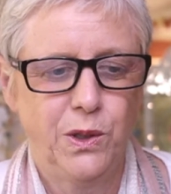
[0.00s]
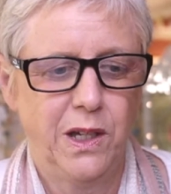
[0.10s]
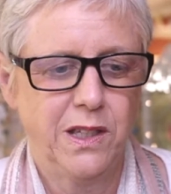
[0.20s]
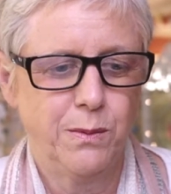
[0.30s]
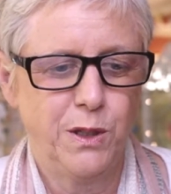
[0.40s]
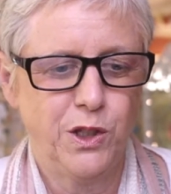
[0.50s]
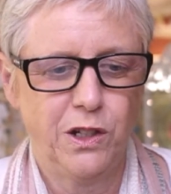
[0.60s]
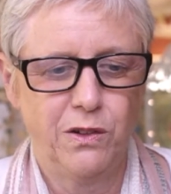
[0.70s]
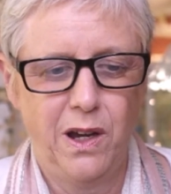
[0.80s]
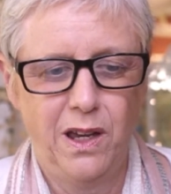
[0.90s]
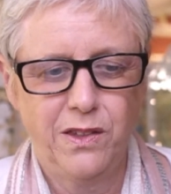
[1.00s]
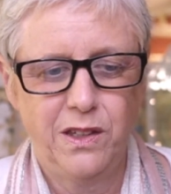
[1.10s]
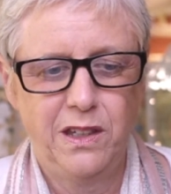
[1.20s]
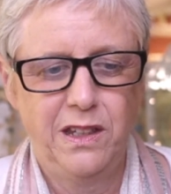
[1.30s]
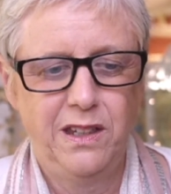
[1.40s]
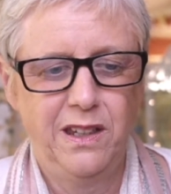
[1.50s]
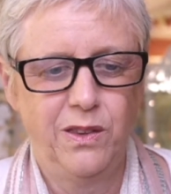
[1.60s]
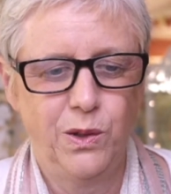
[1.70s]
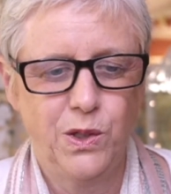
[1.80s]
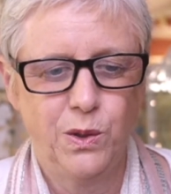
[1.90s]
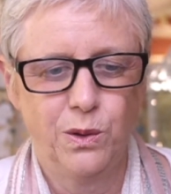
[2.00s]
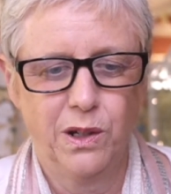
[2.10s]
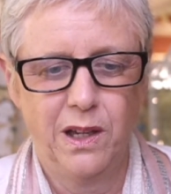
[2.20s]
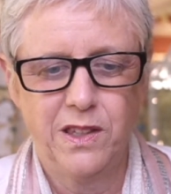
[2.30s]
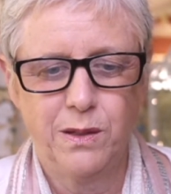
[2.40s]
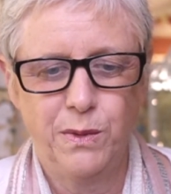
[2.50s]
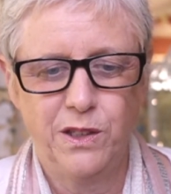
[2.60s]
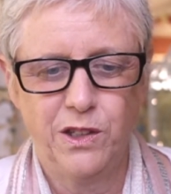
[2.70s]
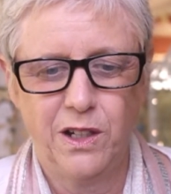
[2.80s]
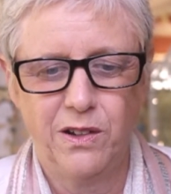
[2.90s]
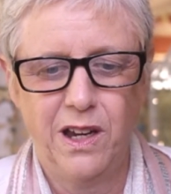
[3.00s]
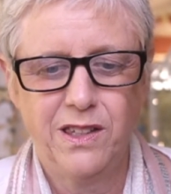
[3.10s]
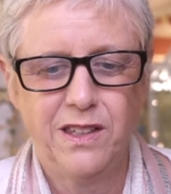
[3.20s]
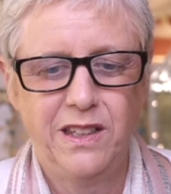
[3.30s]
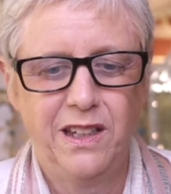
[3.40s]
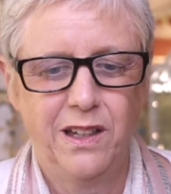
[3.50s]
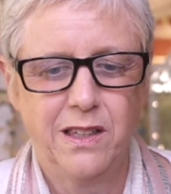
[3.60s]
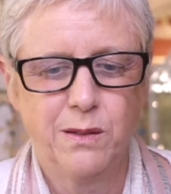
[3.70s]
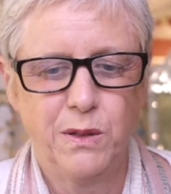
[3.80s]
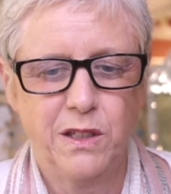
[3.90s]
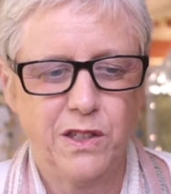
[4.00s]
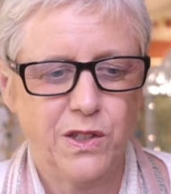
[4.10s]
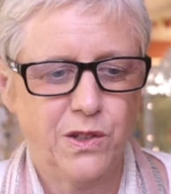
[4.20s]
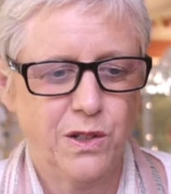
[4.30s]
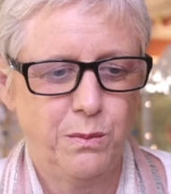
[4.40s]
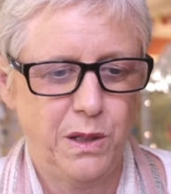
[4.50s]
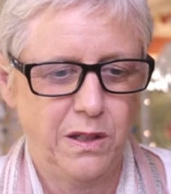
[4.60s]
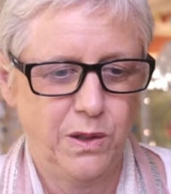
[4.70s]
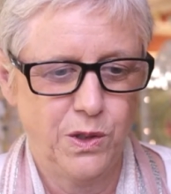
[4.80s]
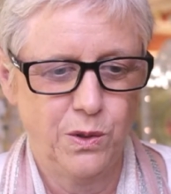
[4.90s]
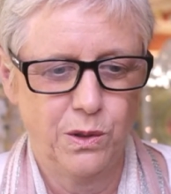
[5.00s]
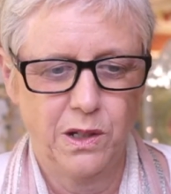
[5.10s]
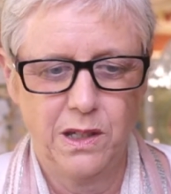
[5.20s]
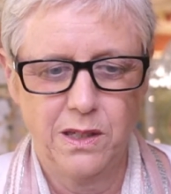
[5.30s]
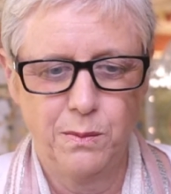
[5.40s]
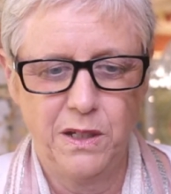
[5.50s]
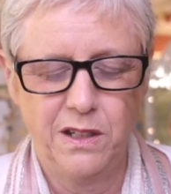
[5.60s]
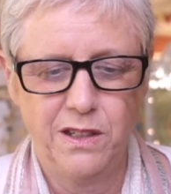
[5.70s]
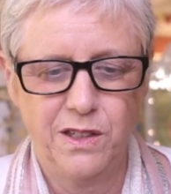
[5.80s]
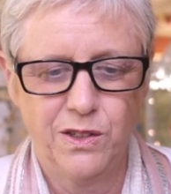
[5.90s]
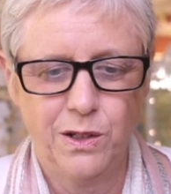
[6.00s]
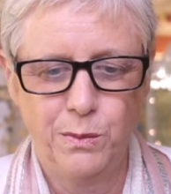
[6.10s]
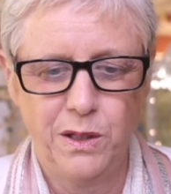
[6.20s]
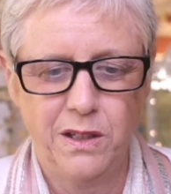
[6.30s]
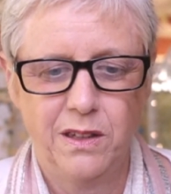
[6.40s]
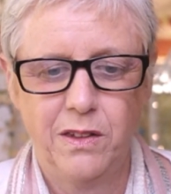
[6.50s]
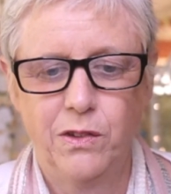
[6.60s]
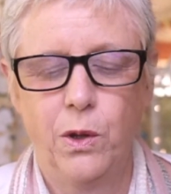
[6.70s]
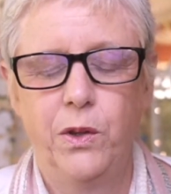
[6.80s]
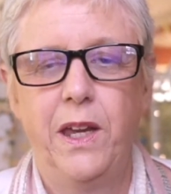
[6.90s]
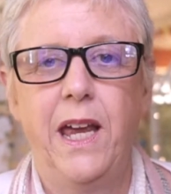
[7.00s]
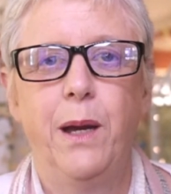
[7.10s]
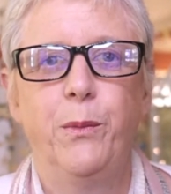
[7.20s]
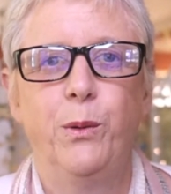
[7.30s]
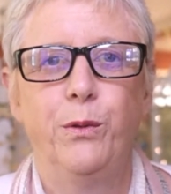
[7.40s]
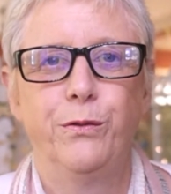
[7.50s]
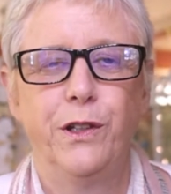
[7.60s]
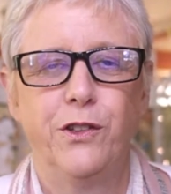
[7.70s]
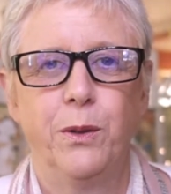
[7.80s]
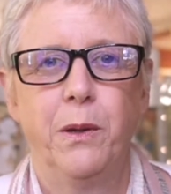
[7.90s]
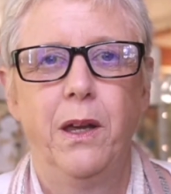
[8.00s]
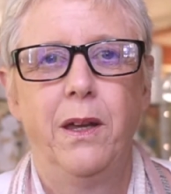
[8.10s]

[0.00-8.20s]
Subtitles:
consummate generosity in those who are consummate in generosity, and consummate discernment in those who are consummate in discernment. This is called an admirable friendship.